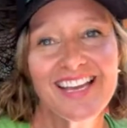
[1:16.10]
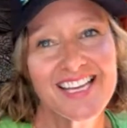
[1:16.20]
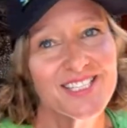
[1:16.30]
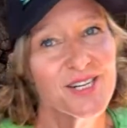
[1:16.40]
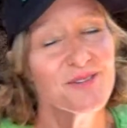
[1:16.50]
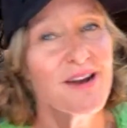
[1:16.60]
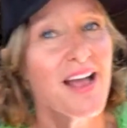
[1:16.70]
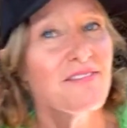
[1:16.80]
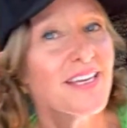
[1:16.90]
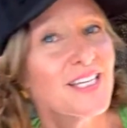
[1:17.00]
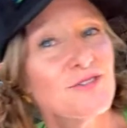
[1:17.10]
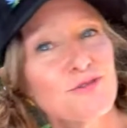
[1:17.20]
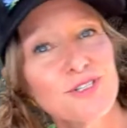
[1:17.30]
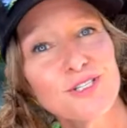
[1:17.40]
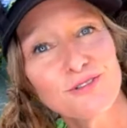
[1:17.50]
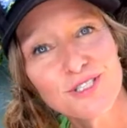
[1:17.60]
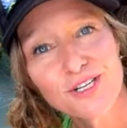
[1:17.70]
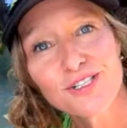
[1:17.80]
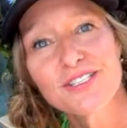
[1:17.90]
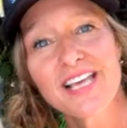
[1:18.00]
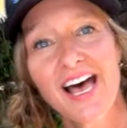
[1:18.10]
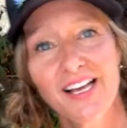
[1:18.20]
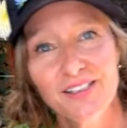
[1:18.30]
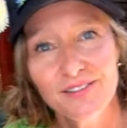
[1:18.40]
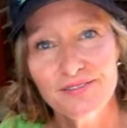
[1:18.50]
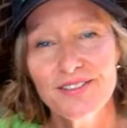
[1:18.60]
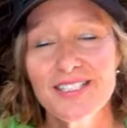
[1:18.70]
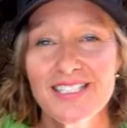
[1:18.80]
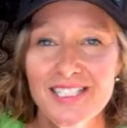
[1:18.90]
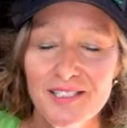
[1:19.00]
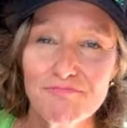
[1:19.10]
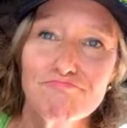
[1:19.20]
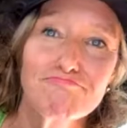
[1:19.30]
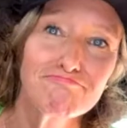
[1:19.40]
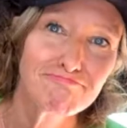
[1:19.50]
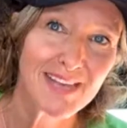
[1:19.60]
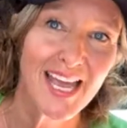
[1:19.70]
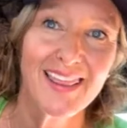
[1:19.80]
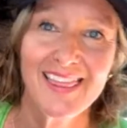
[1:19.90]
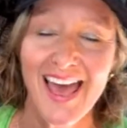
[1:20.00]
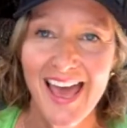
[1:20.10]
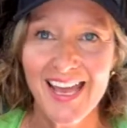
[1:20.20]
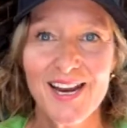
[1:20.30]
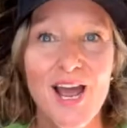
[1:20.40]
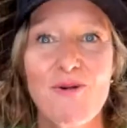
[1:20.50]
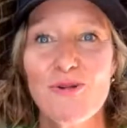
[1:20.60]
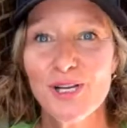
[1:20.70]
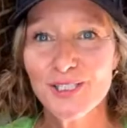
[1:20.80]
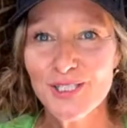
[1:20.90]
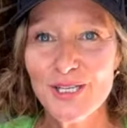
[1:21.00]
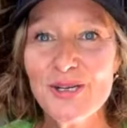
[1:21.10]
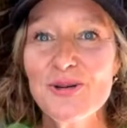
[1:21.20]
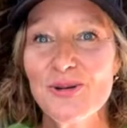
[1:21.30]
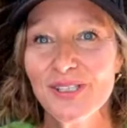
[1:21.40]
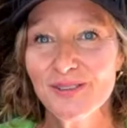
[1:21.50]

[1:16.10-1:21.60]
As you're arriving, introduce yourselves, and that will do.